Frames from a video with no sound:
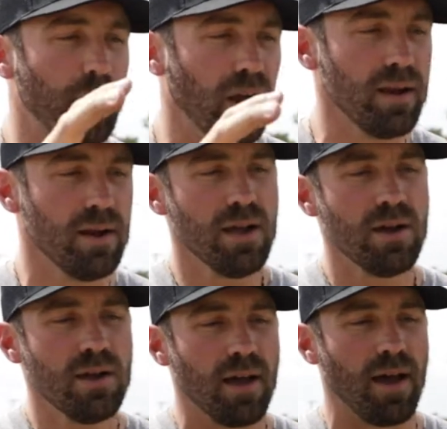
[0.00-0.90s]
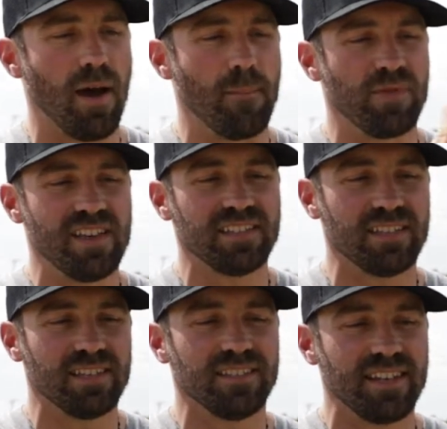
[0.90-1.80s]
But this
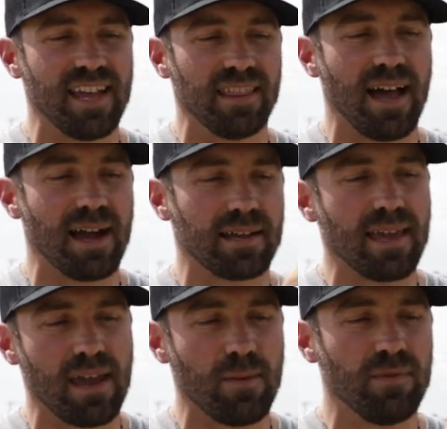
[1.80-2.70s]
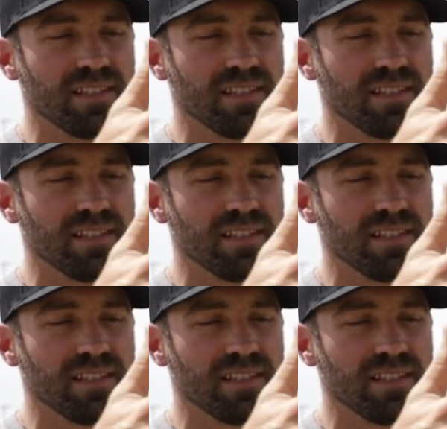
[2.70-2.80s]
is the deadlock cam.